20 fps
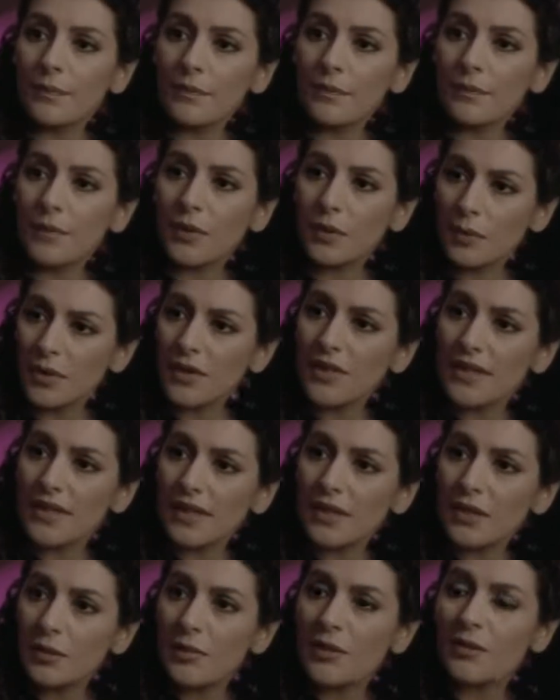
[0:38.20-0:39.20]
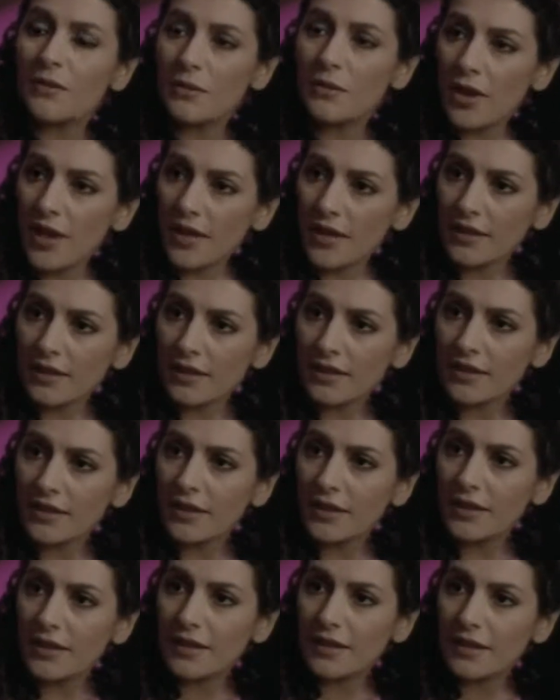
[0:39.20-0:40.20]
But we'll still be friends,
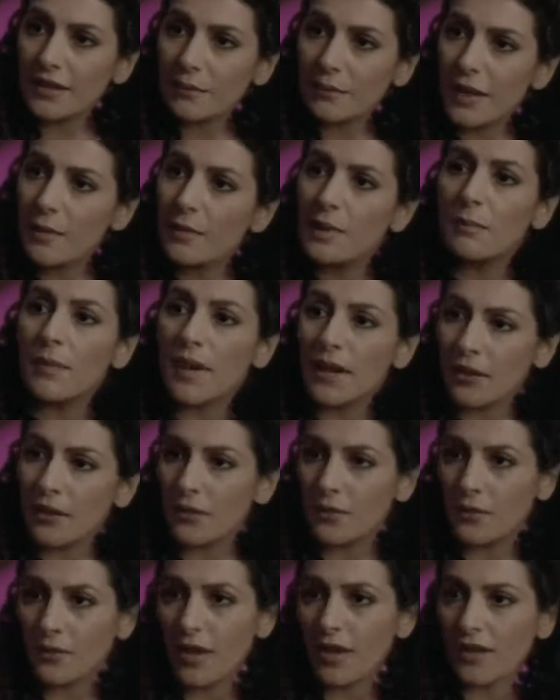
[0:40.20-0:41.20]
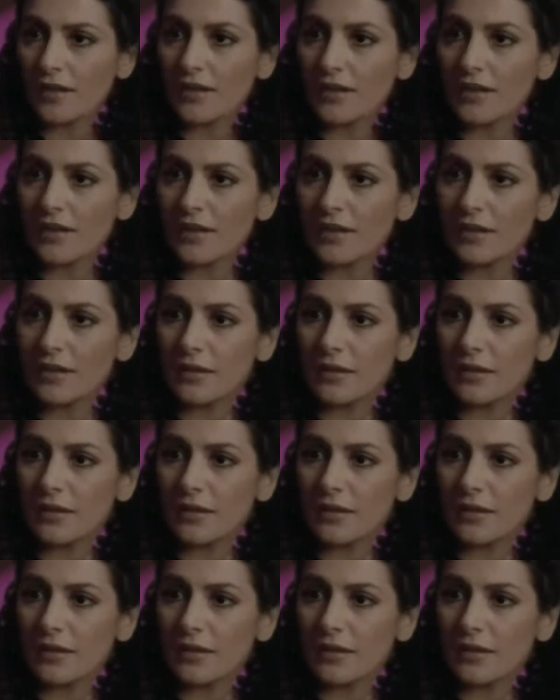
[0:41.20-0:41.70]
maybe better friends.